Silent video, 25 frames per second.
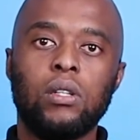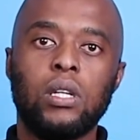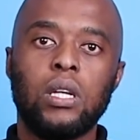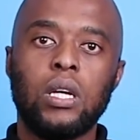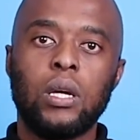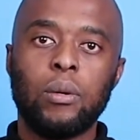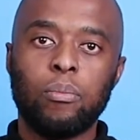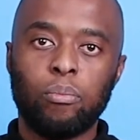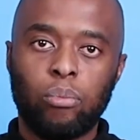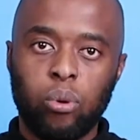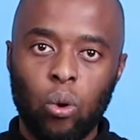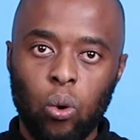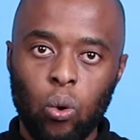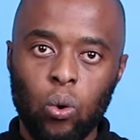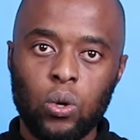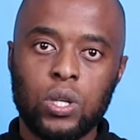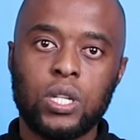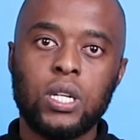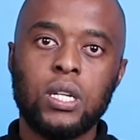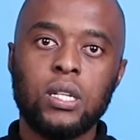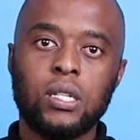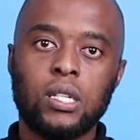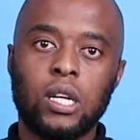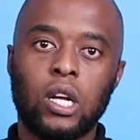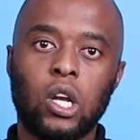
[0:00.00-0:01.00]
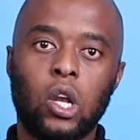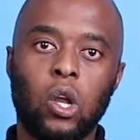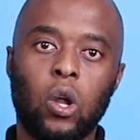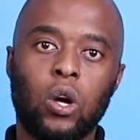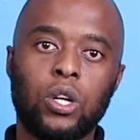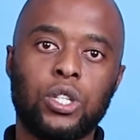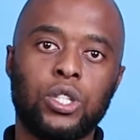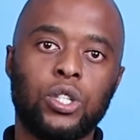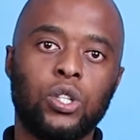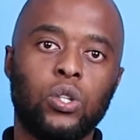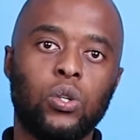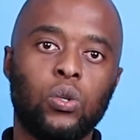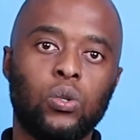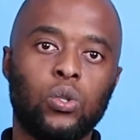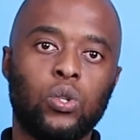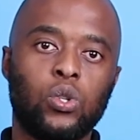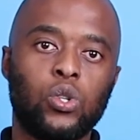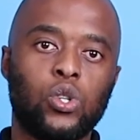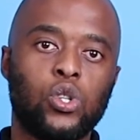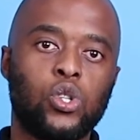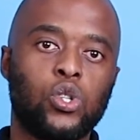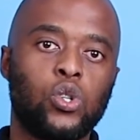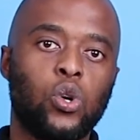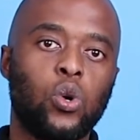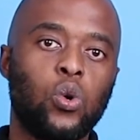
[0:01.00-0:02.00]
important and logical to
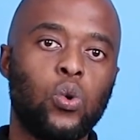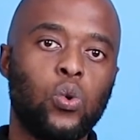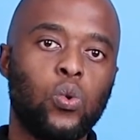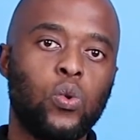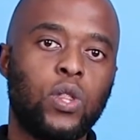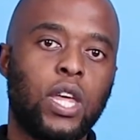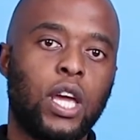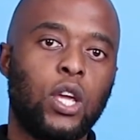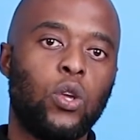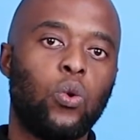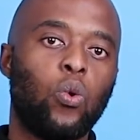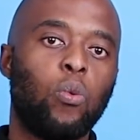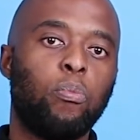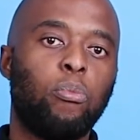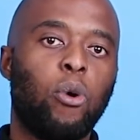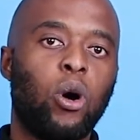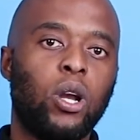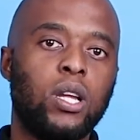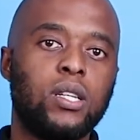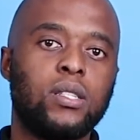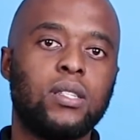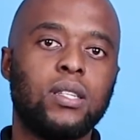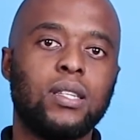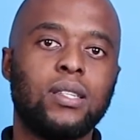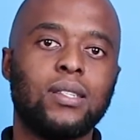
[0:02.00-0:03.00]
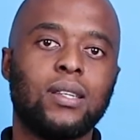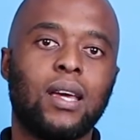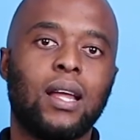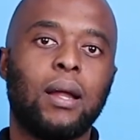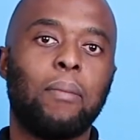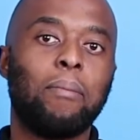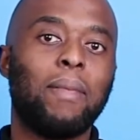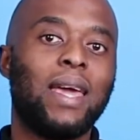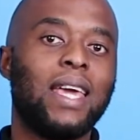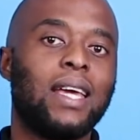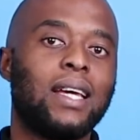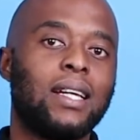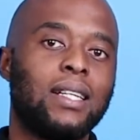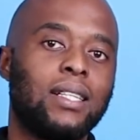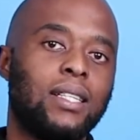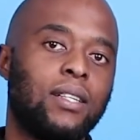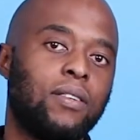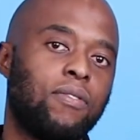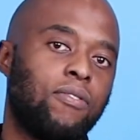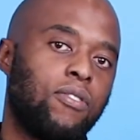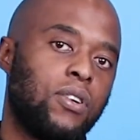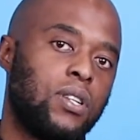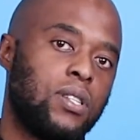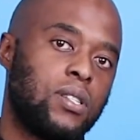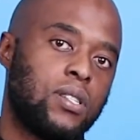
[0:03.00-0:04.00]
show that your policy is going to make a
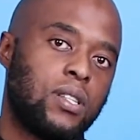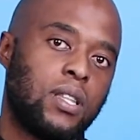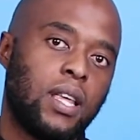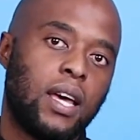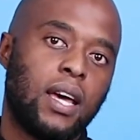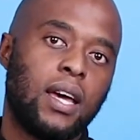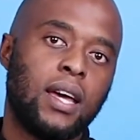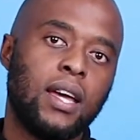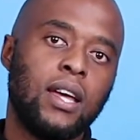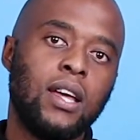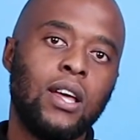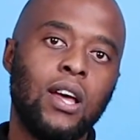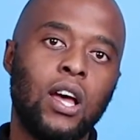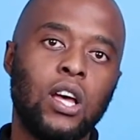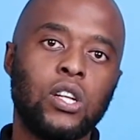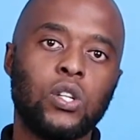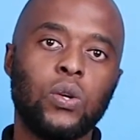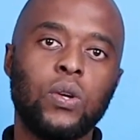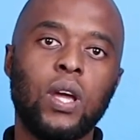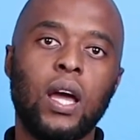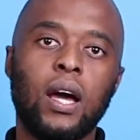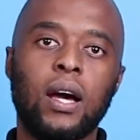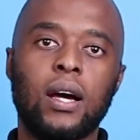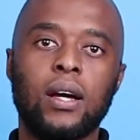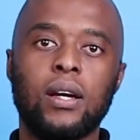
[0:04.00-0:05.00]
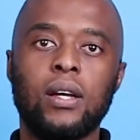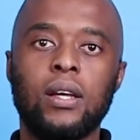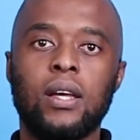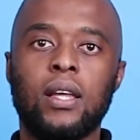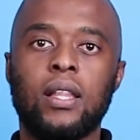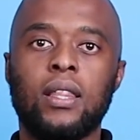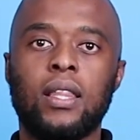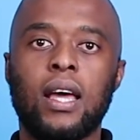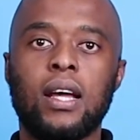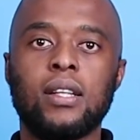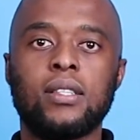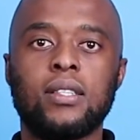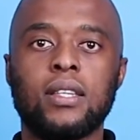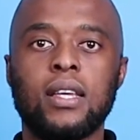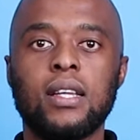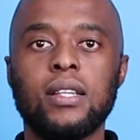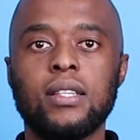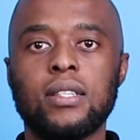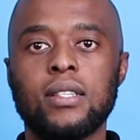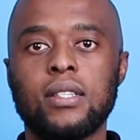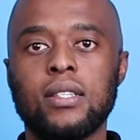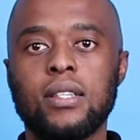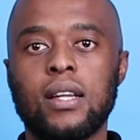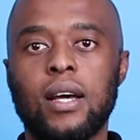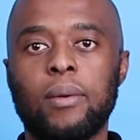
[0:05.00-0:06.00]
difference there. So yeah, that's
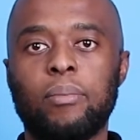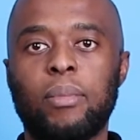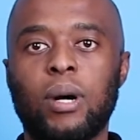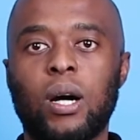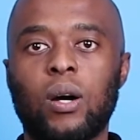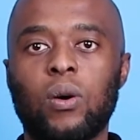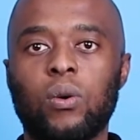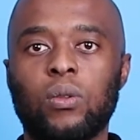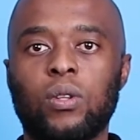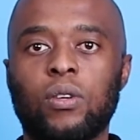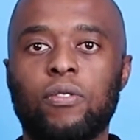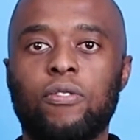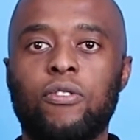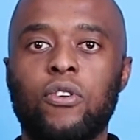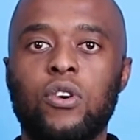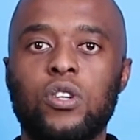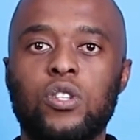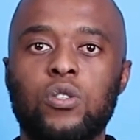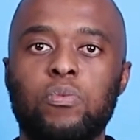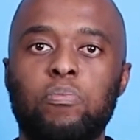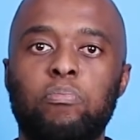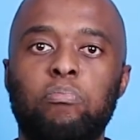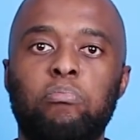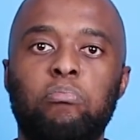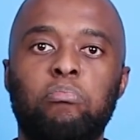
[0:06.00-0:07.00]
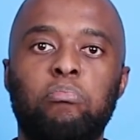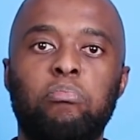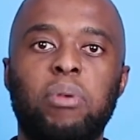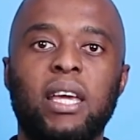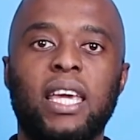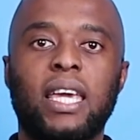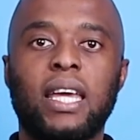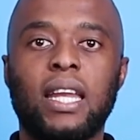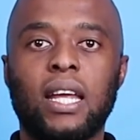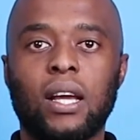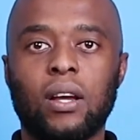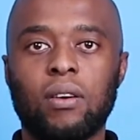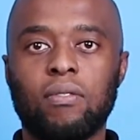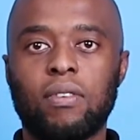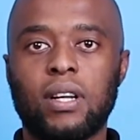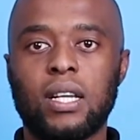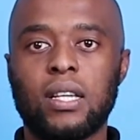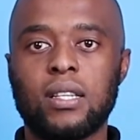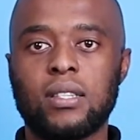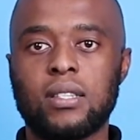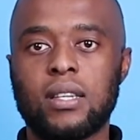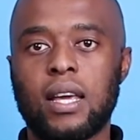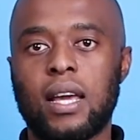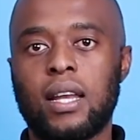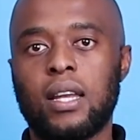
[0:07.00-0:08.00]
it about the first beginning of
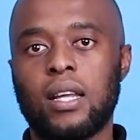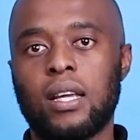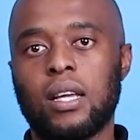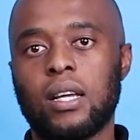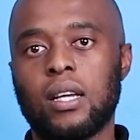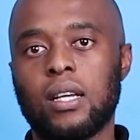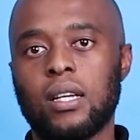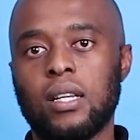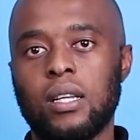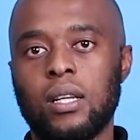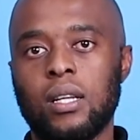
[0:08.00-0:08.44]
understanding